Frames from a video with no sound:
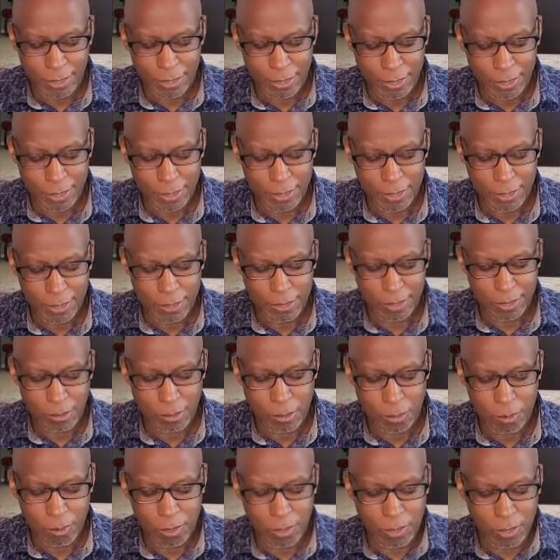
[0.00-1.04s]
he says,
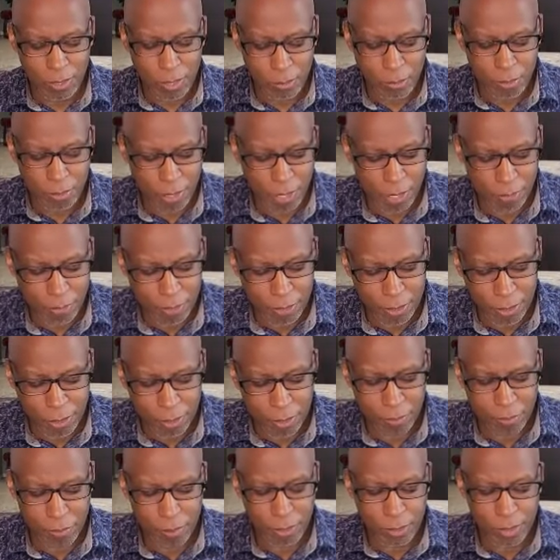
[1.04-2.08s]
"What's it going to profit
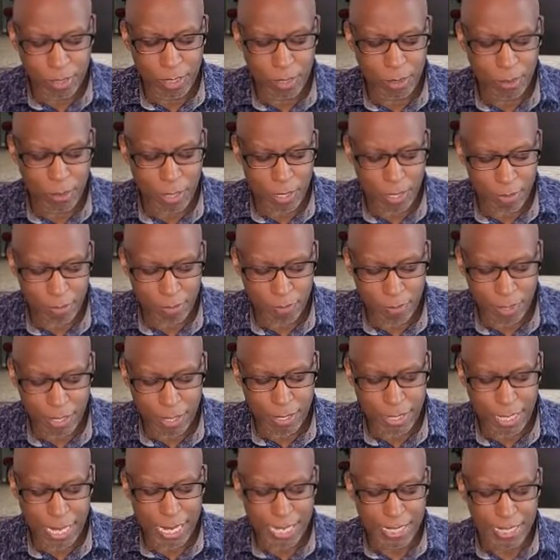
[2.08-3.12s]
you if you say you have
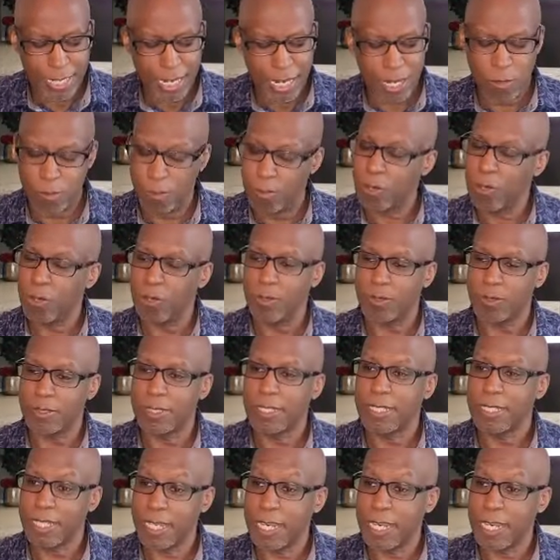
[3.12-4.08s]
faith and not works?